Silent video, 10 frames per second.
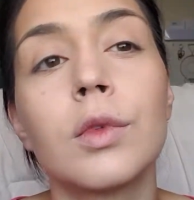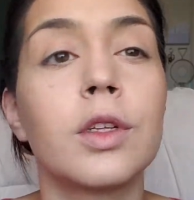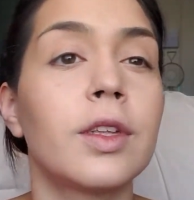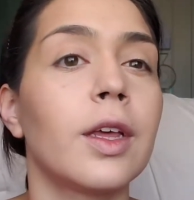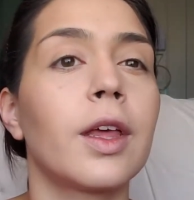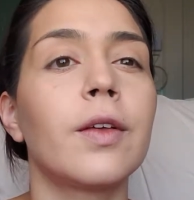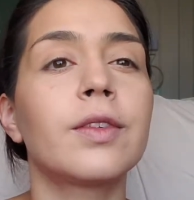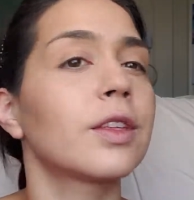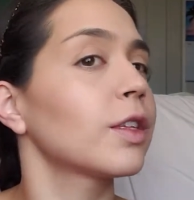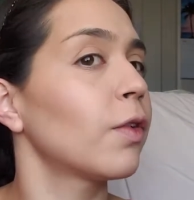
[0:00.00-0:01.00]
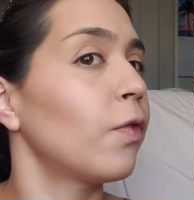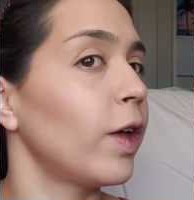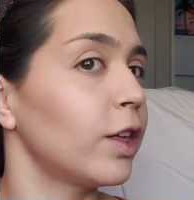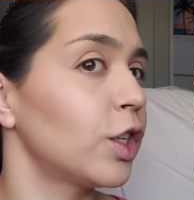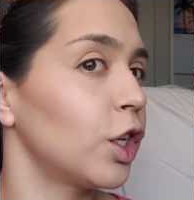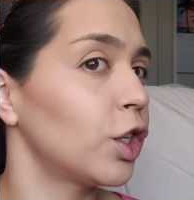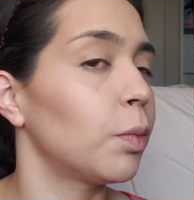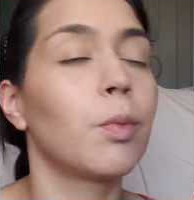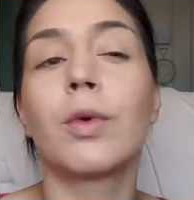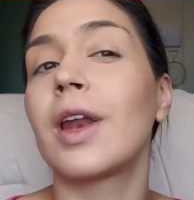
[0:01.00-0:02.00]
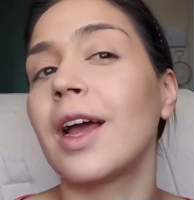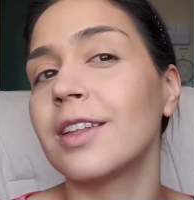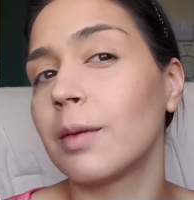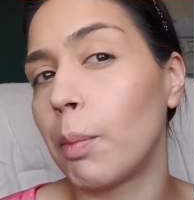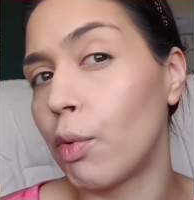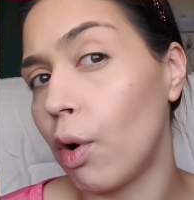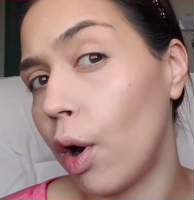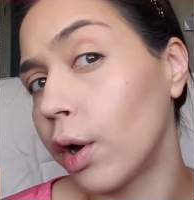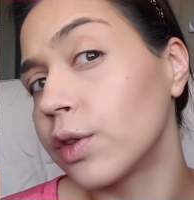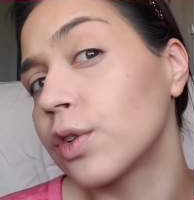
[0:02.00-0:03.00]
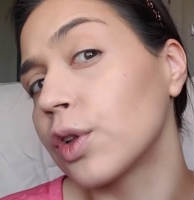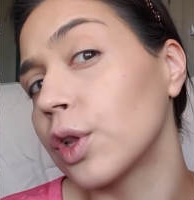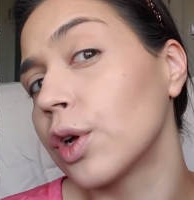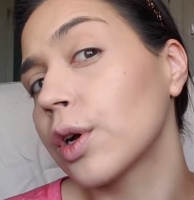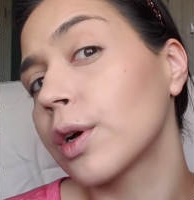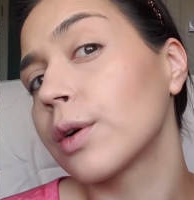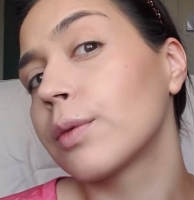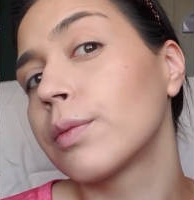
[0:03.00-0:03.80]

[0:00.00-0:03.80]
You see, it gives the face such a nice bronzed look.